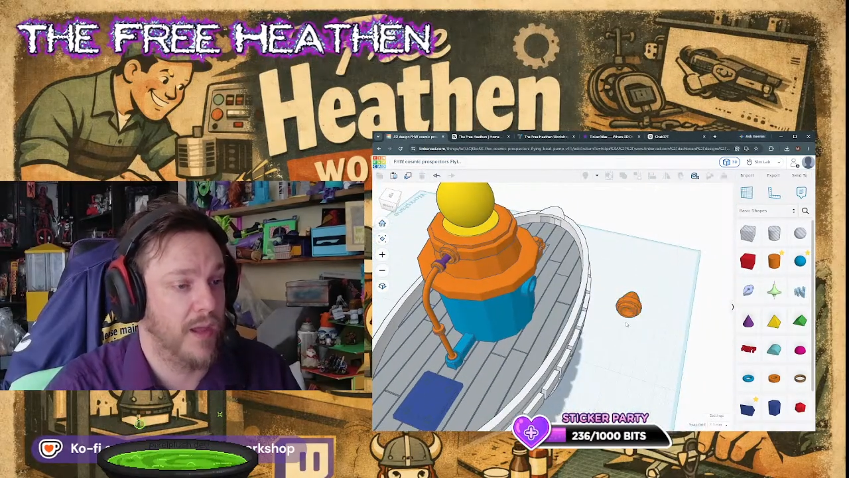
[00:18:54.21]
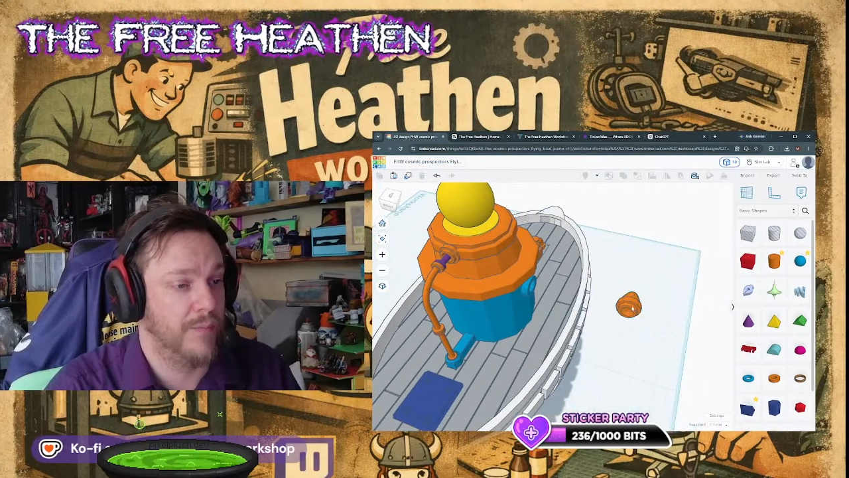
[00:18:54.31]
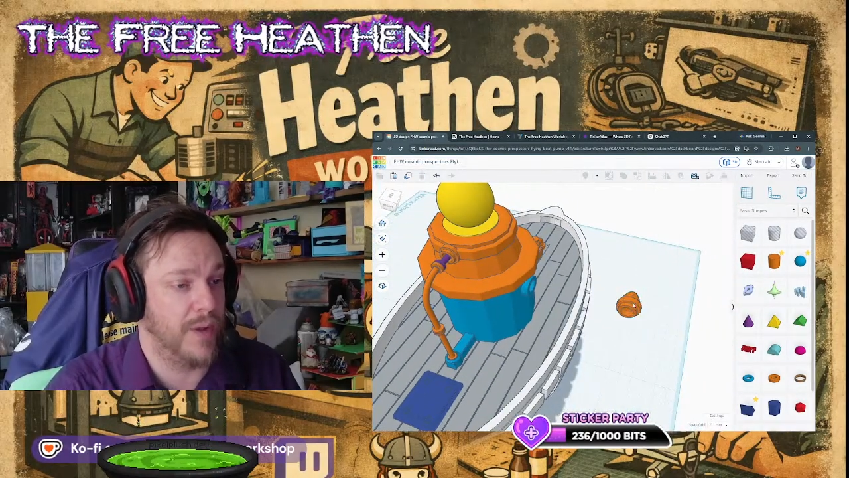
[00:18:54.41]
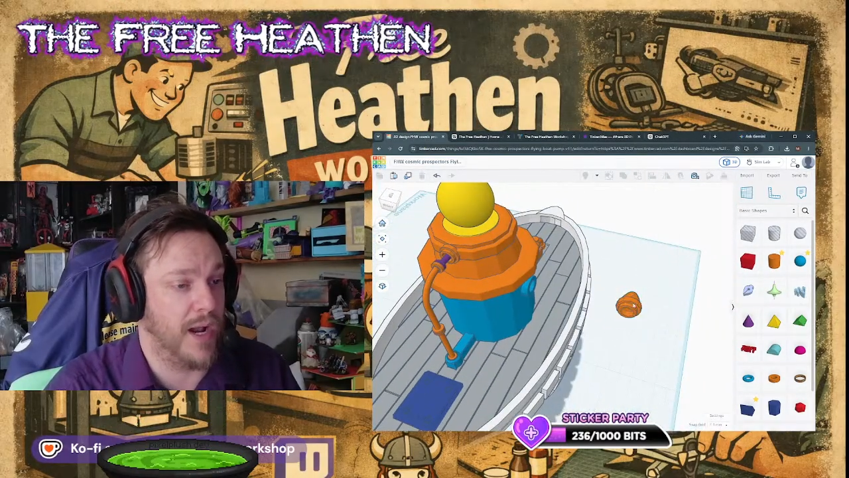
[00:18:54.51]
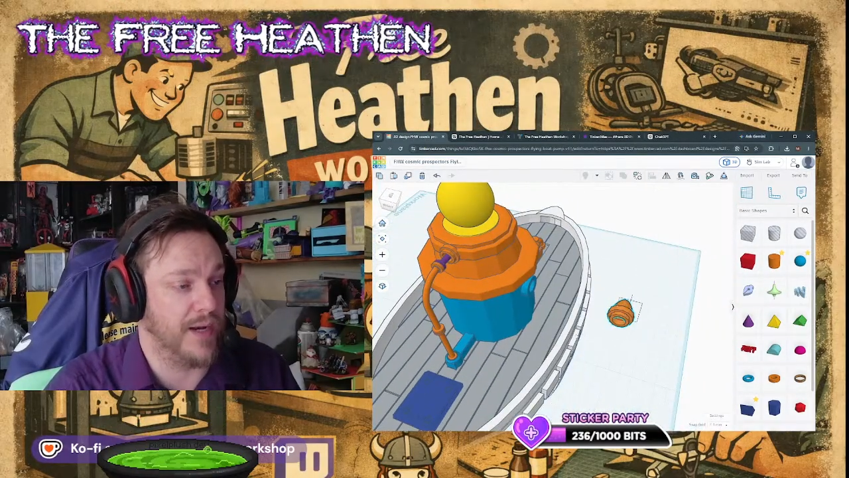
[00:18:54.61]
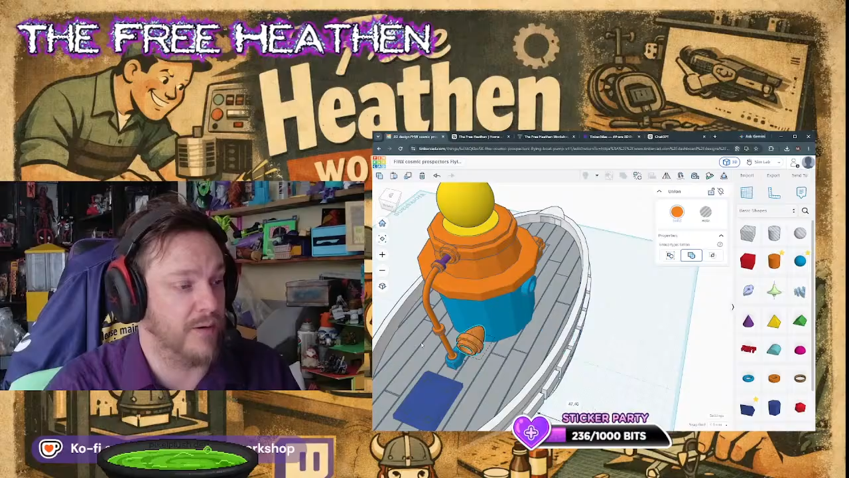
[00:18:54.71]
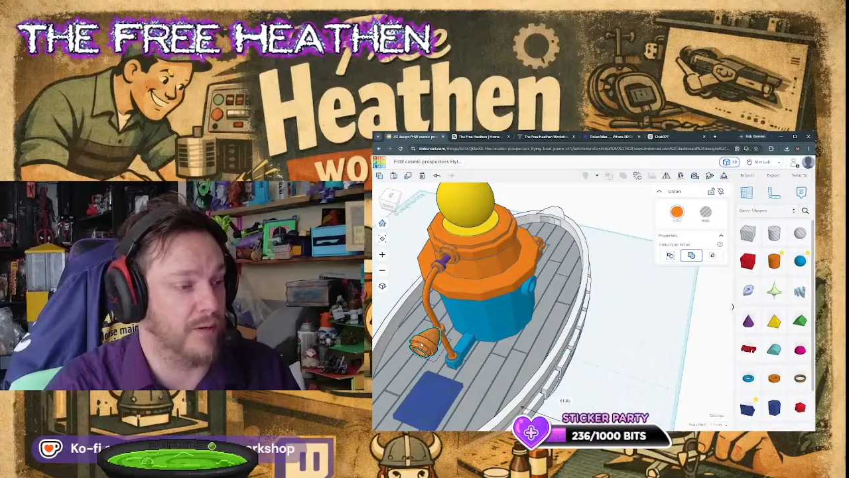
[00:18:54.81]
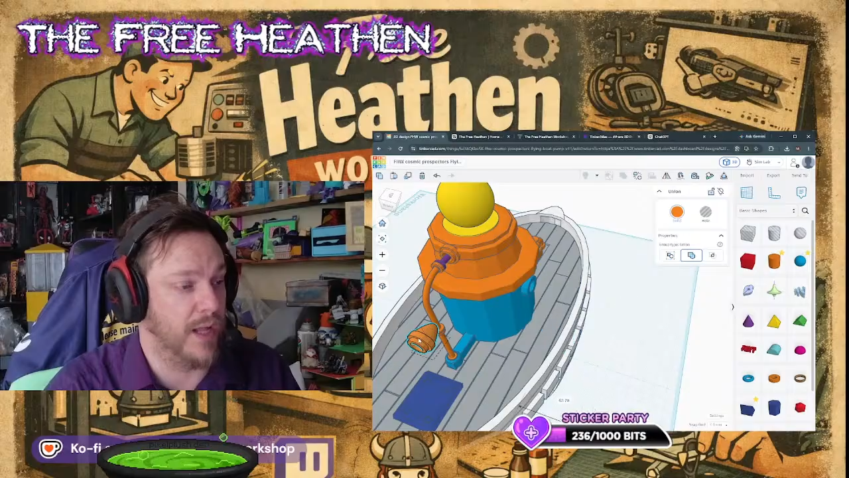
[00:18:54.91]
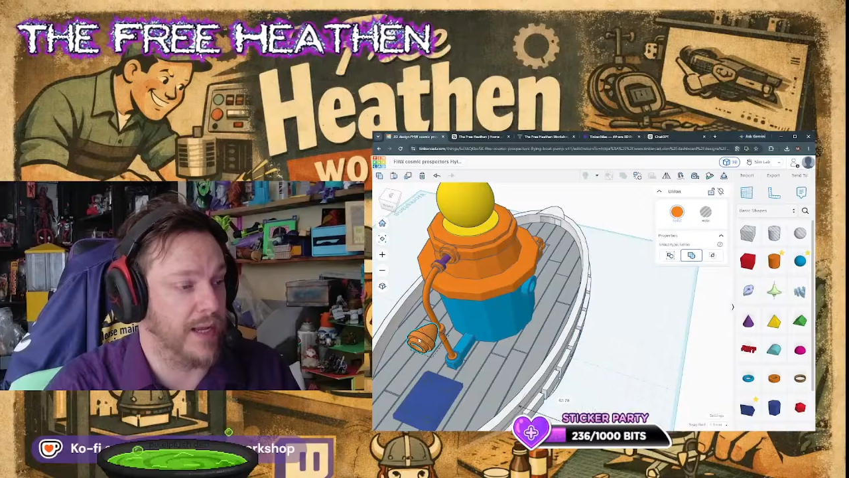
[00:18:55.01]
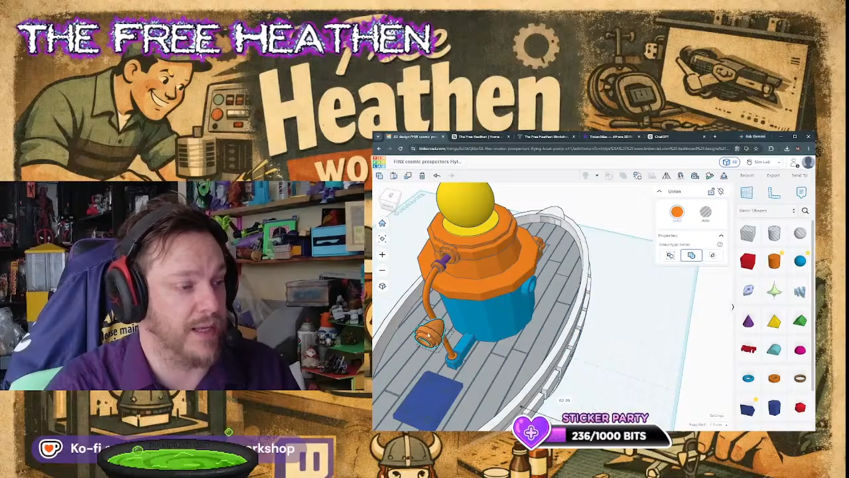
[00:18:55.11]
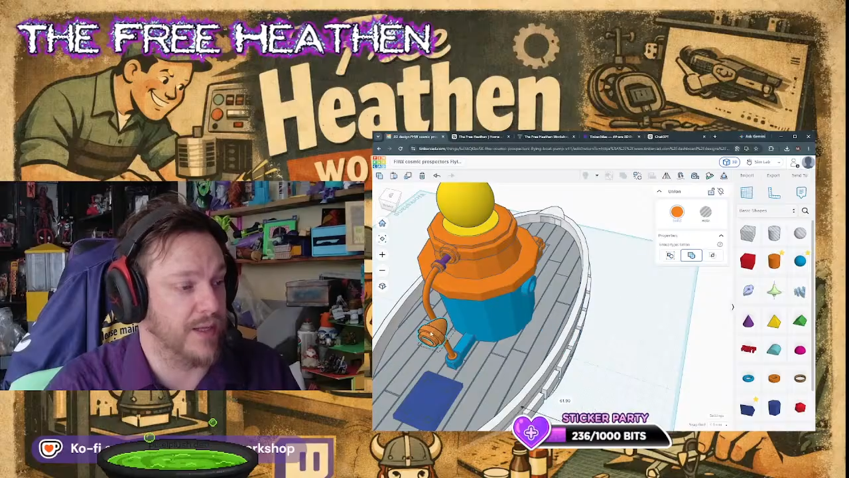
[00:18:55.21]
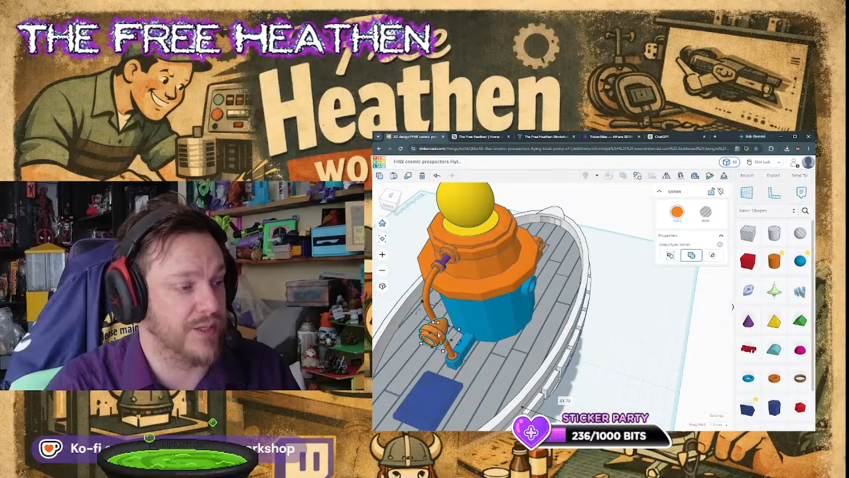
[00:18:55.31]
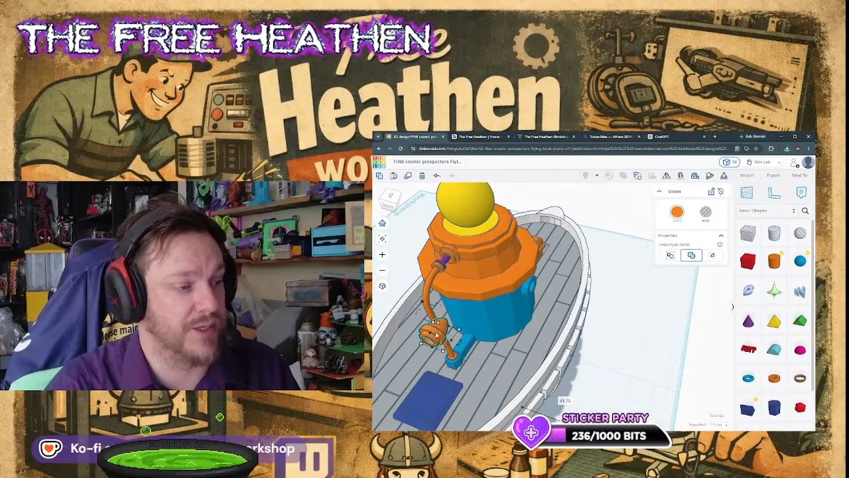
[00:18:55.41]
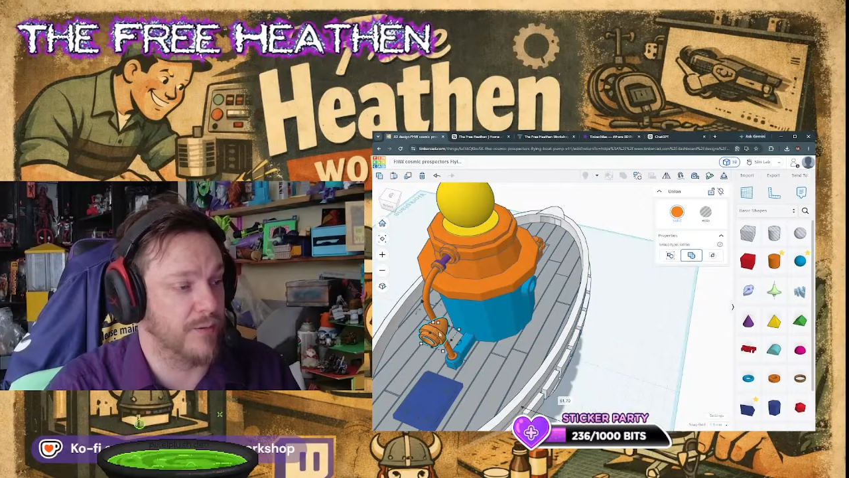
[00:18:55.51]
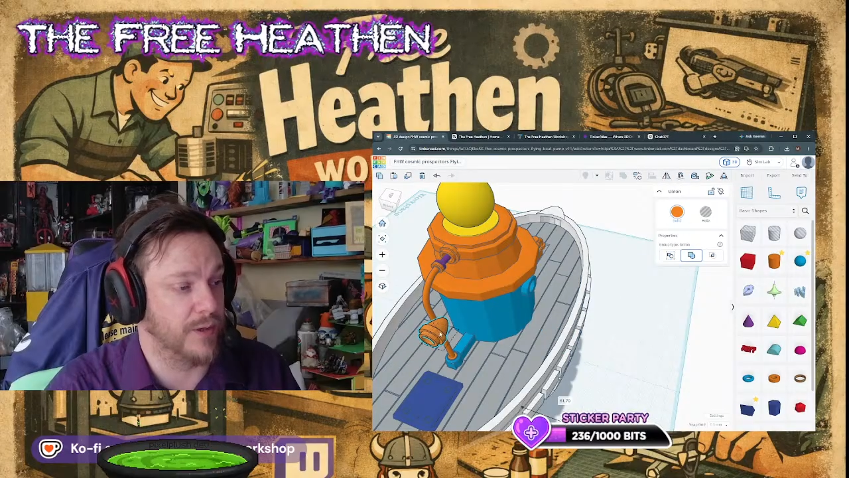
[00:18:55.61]
but I don't like it,
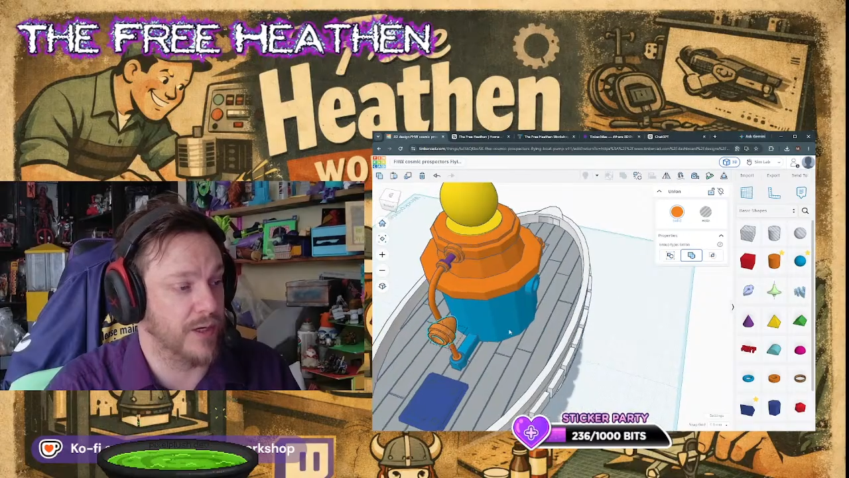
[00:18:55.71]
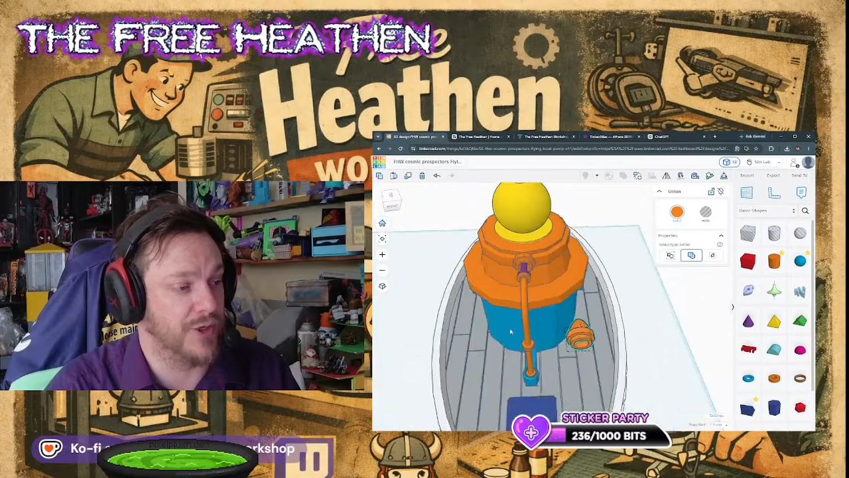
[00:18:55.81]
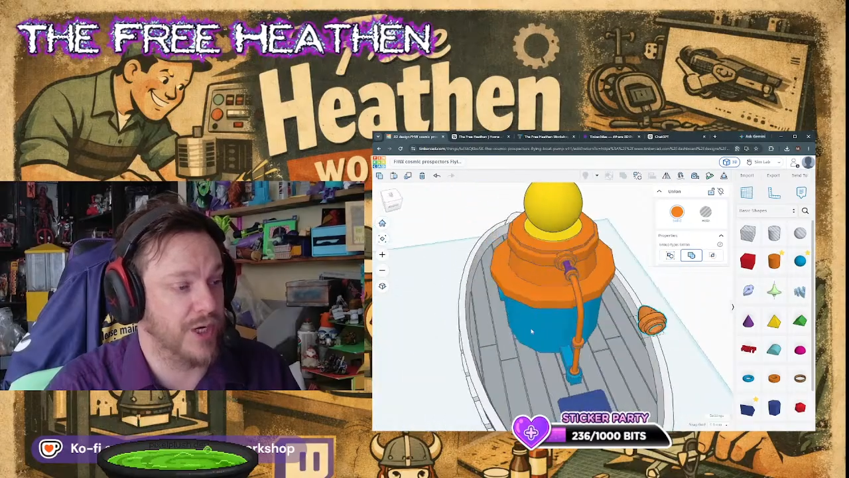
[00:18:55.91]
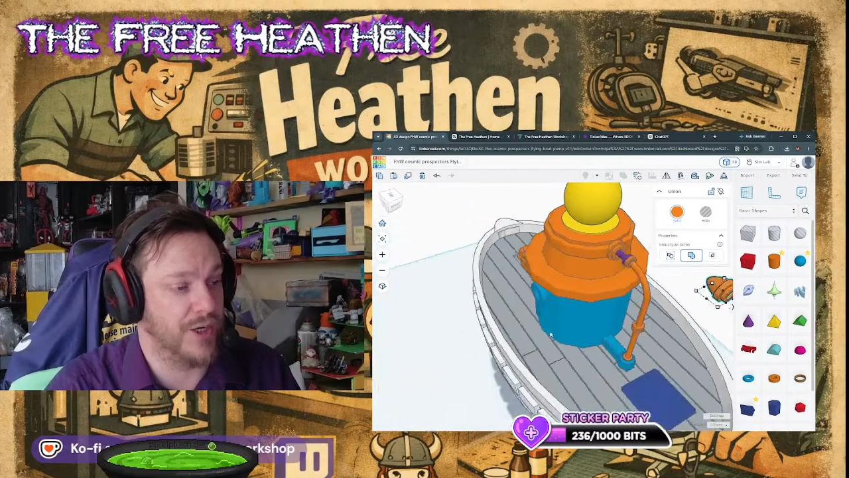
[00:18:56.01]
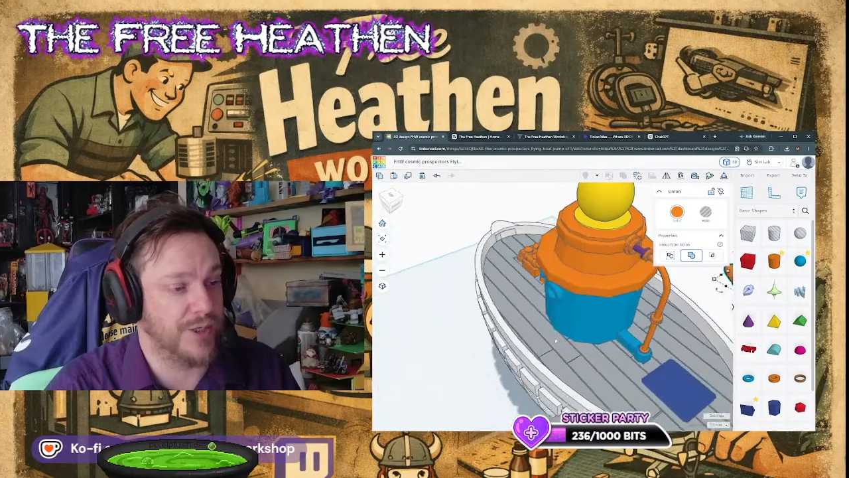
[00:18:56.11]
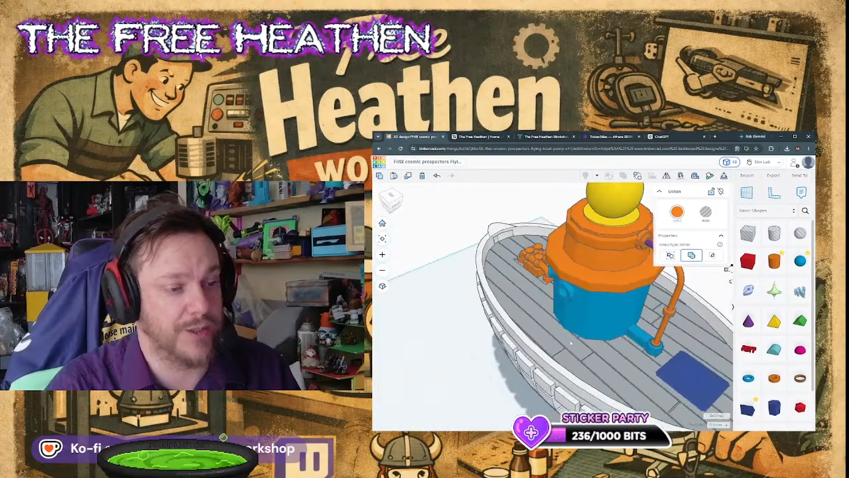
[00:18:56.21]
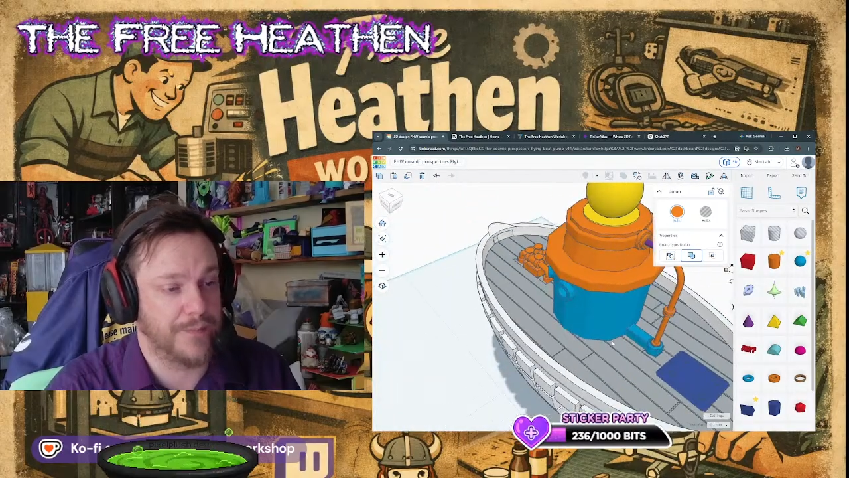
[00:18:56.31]
so we're going to change it.